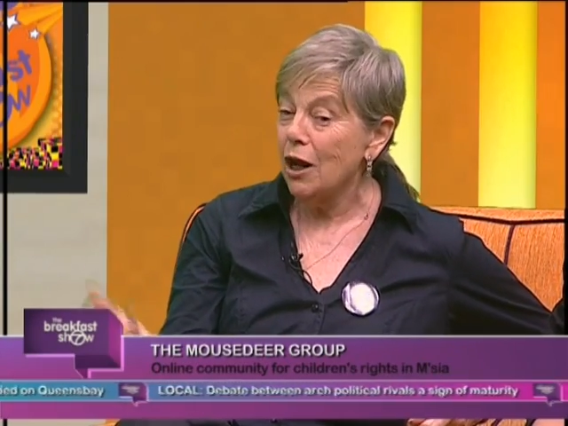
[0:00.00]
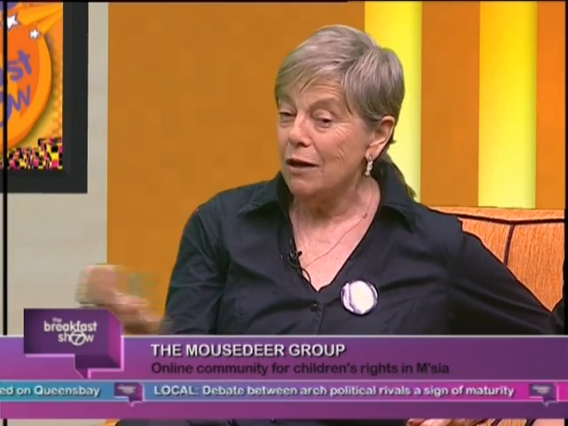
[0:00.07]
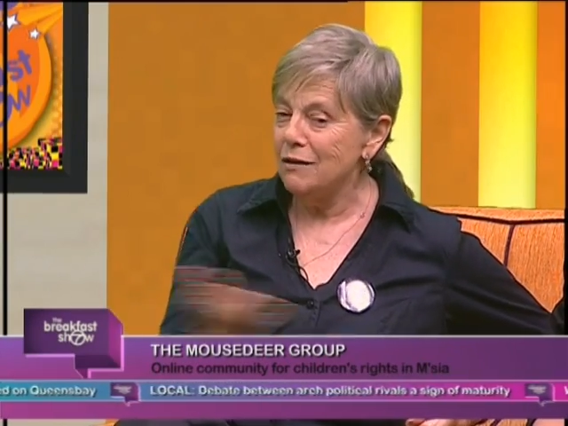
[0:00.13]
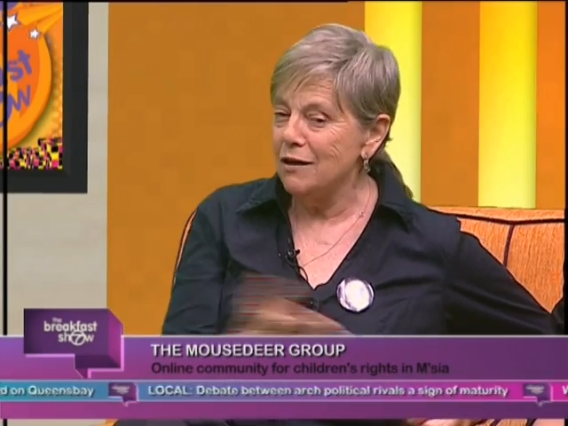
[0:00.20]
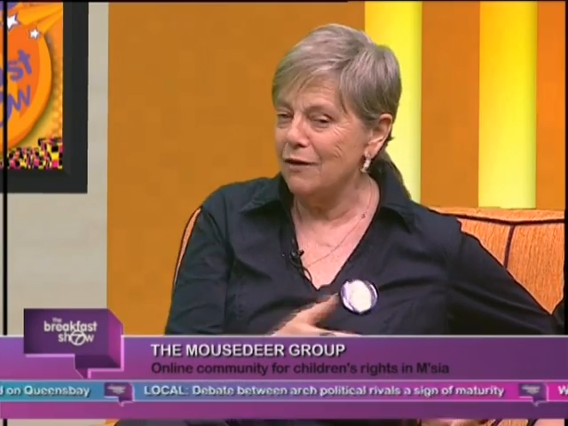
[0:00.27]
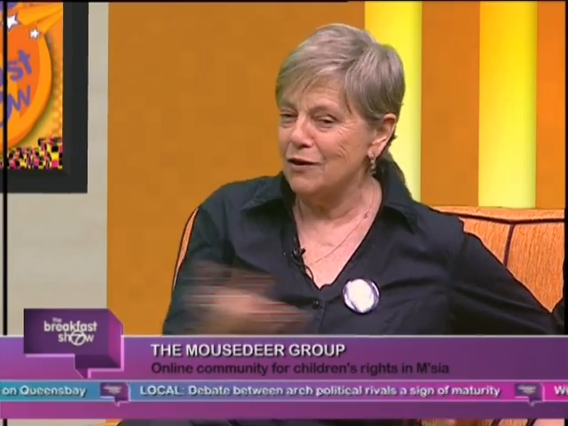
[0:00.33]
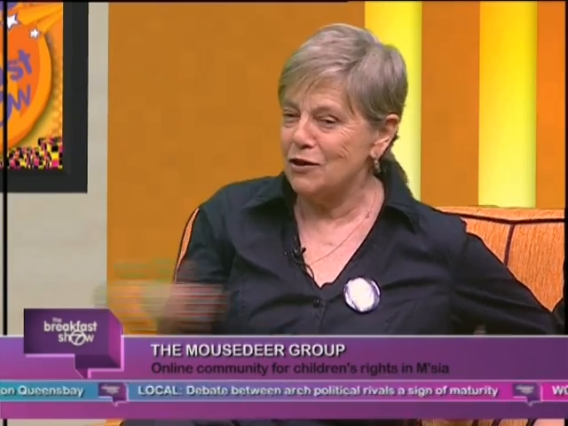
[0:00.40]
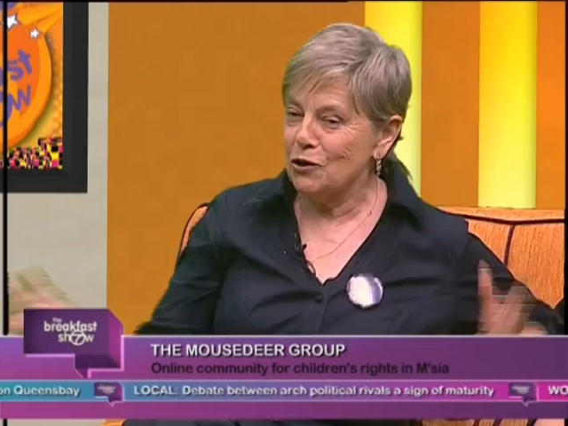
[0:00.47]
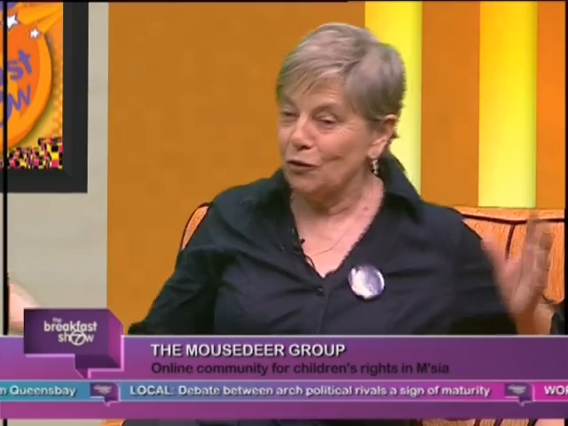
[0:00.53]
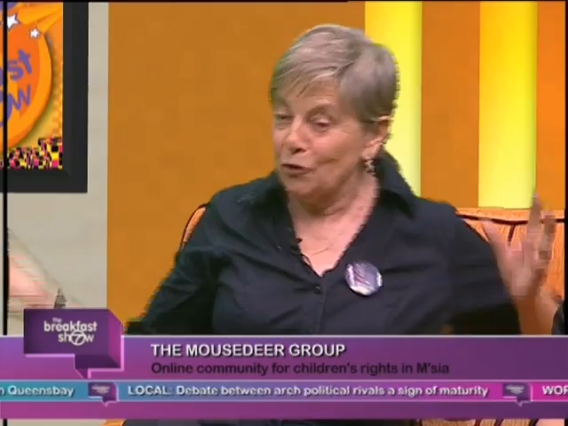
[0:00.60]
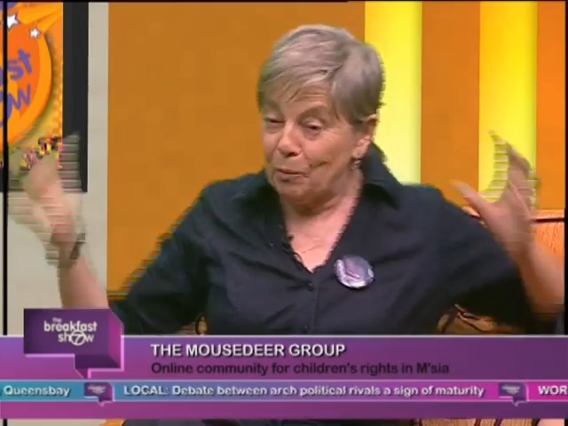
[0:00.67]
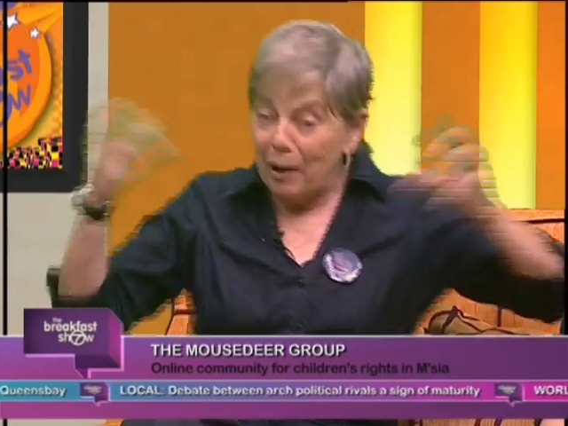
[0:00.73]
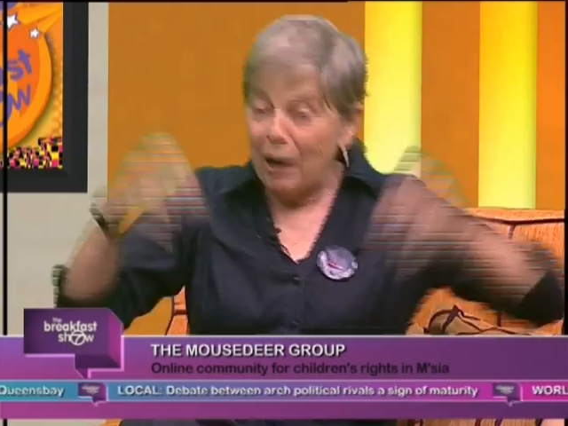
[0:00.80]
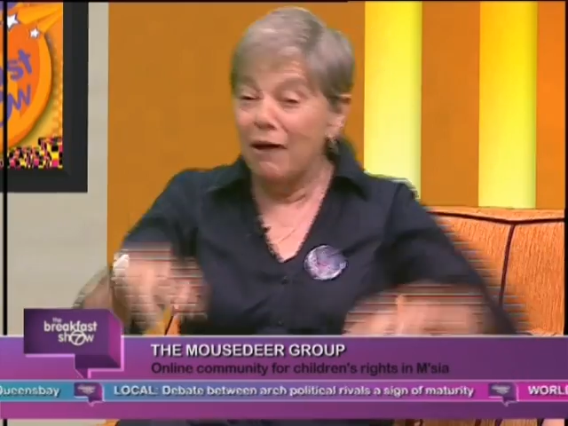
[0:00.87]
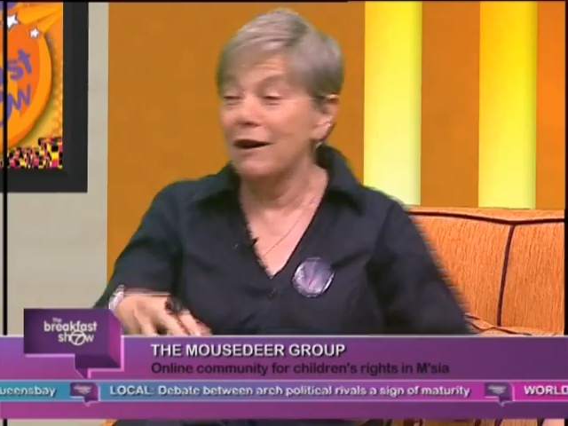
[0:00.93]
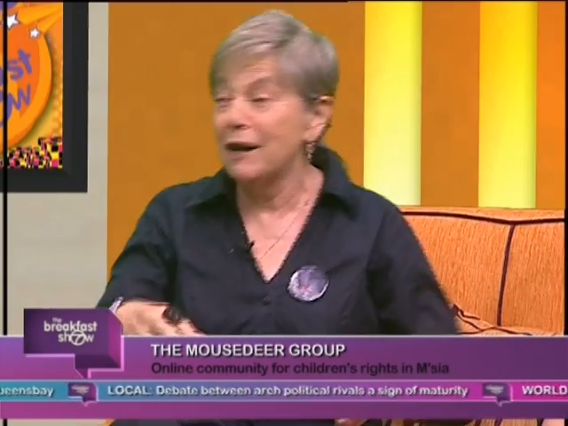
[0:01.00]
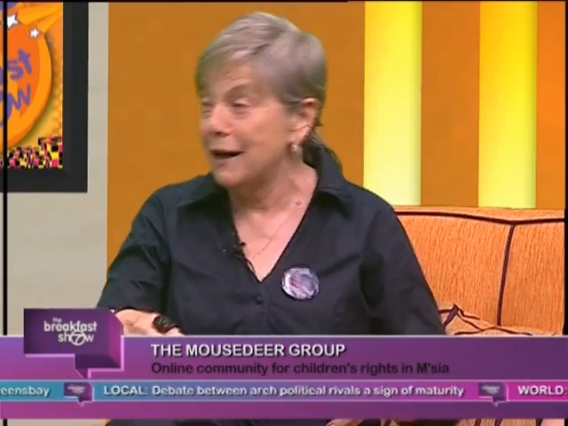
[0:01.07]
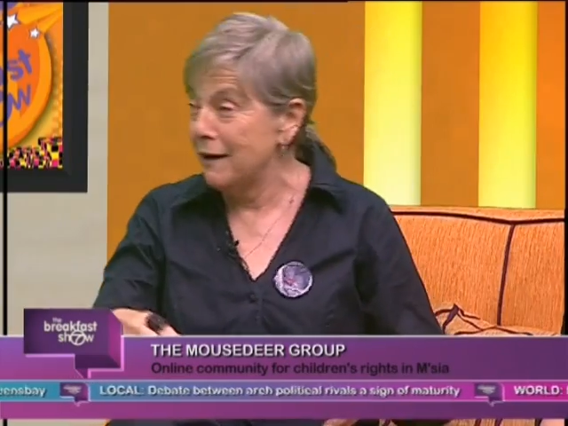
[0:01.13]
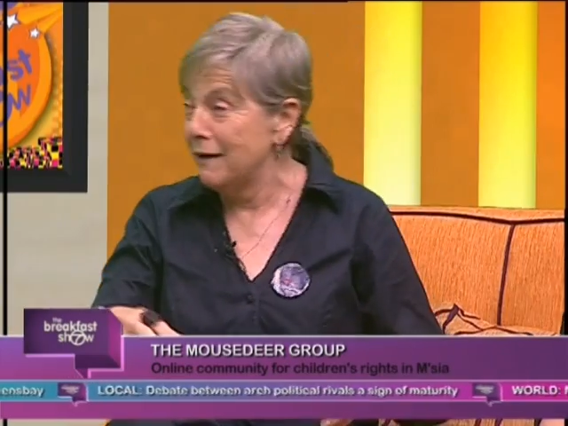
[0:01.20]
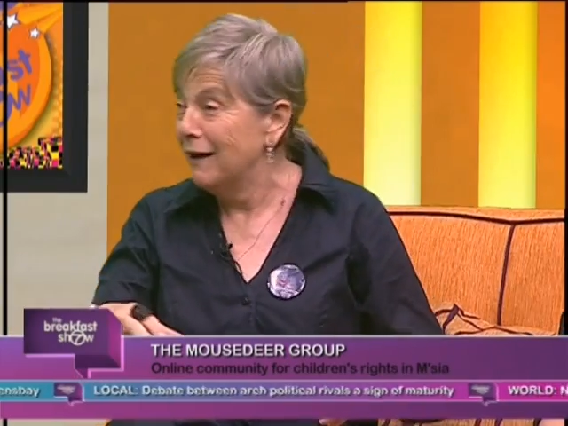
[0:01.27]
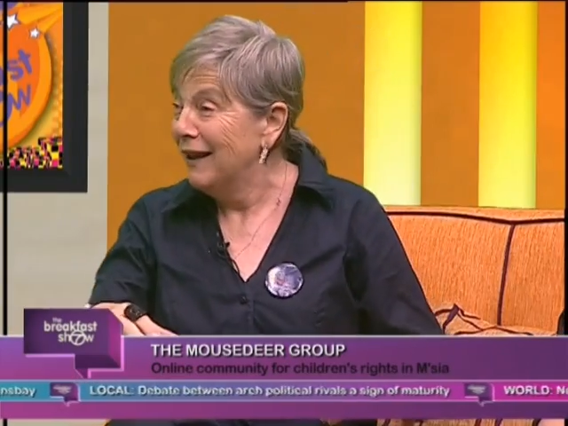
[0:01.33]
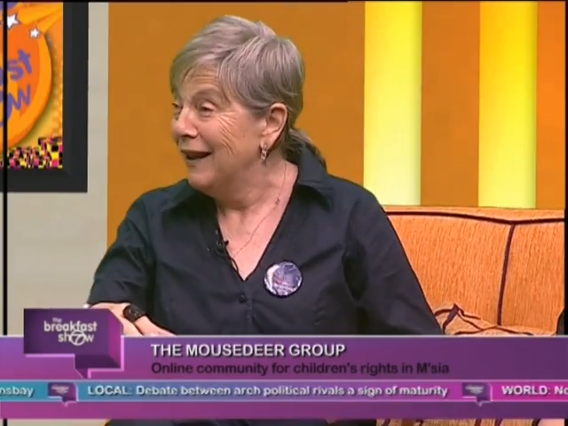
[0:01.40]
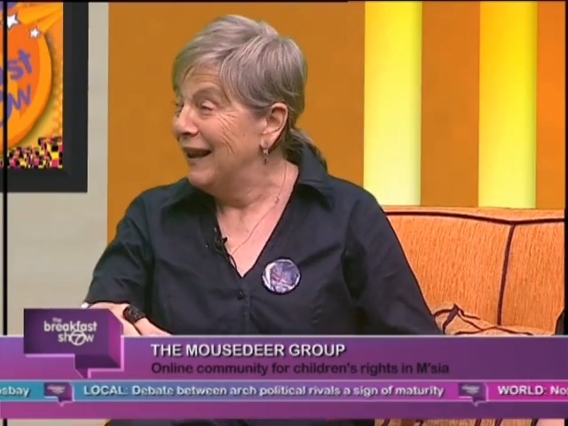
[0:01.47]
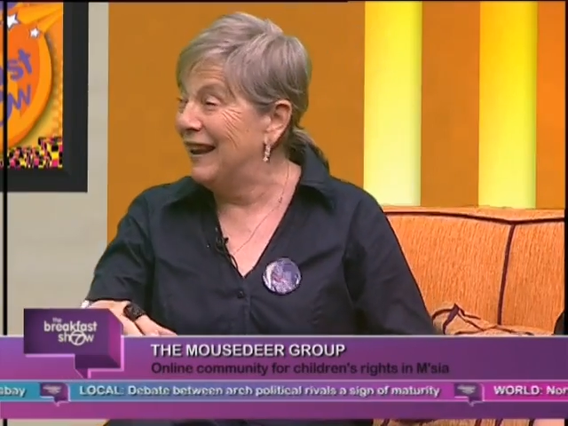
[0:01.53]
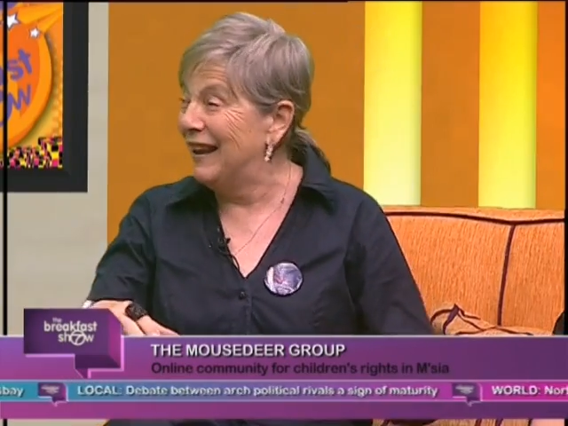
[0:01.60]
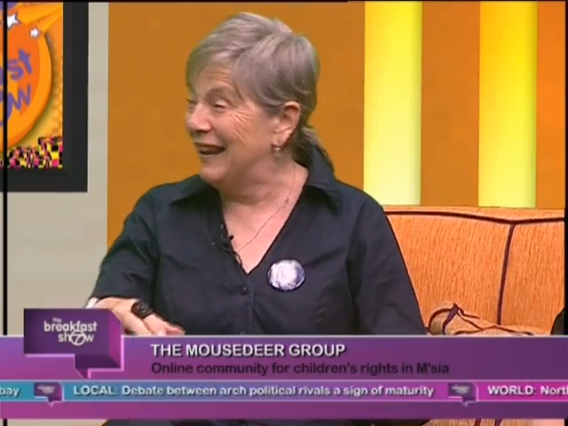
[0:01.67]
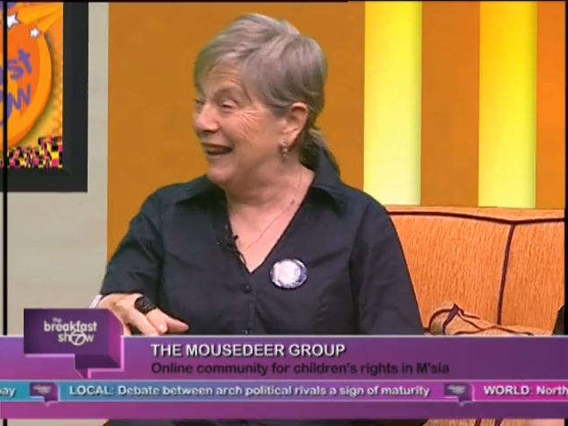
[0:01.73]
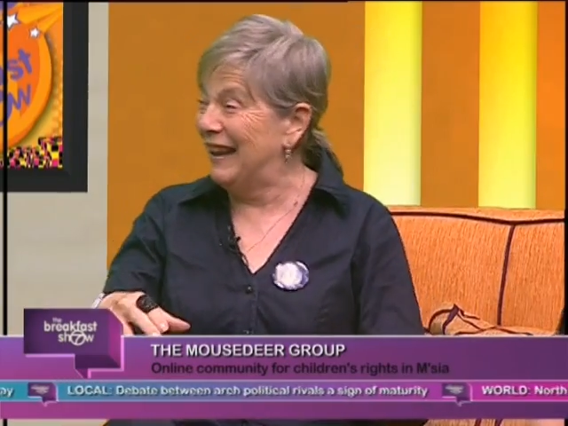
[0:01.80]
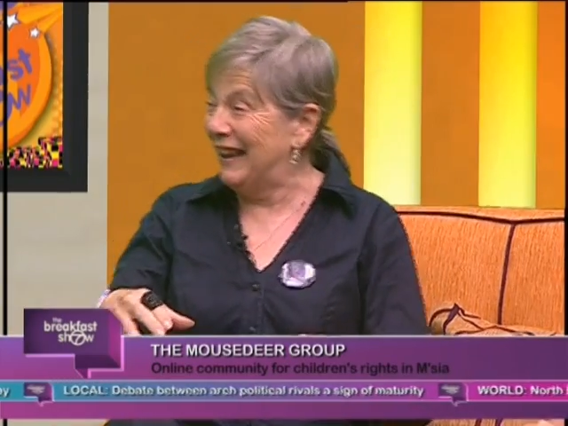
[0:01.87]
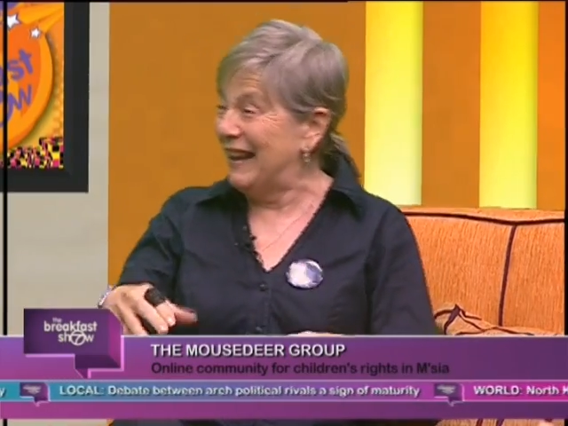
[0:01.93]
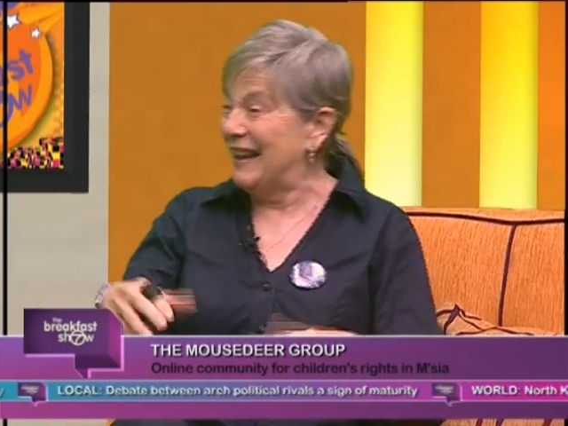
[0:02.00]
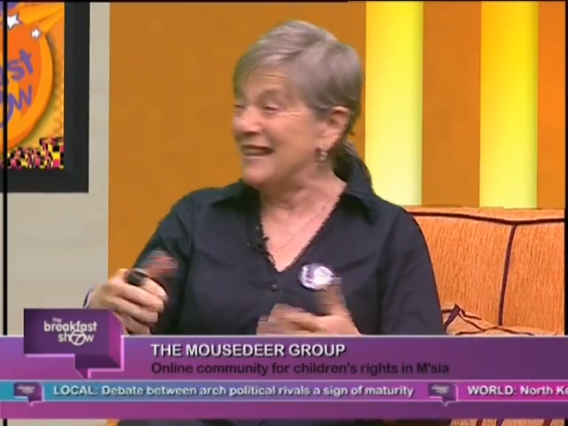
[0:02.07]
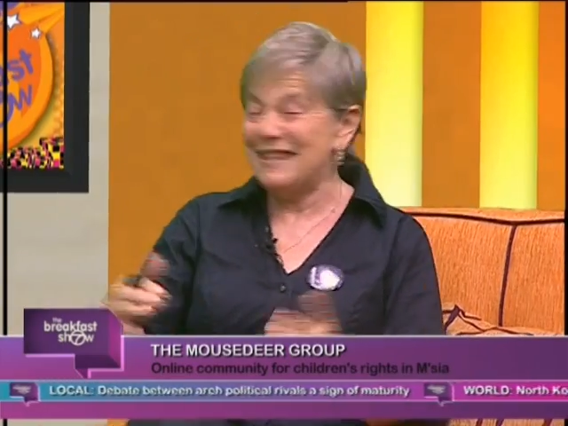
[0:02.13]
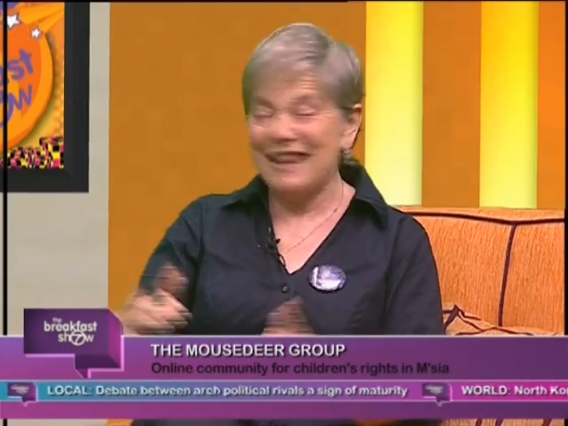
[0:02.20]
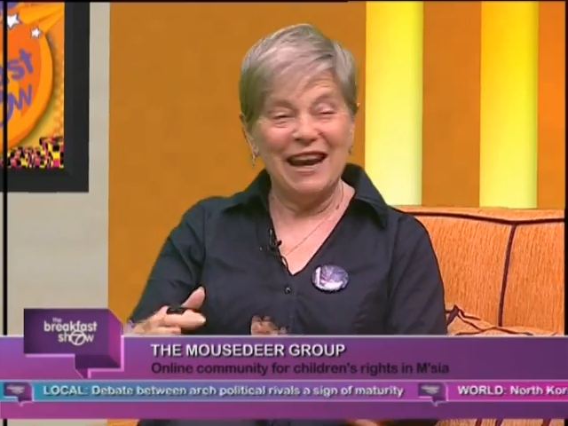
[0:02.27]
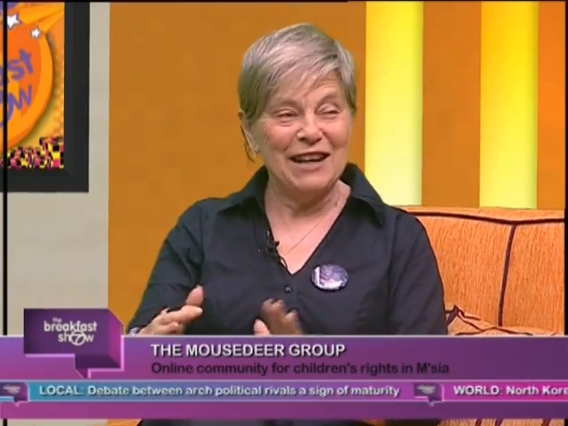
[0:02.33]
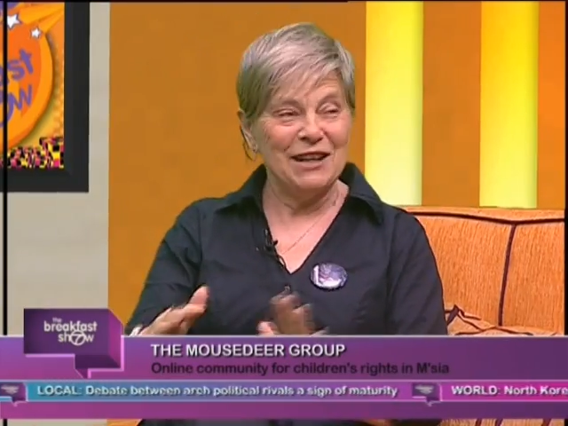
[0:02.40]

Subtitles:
the other children pile in and say,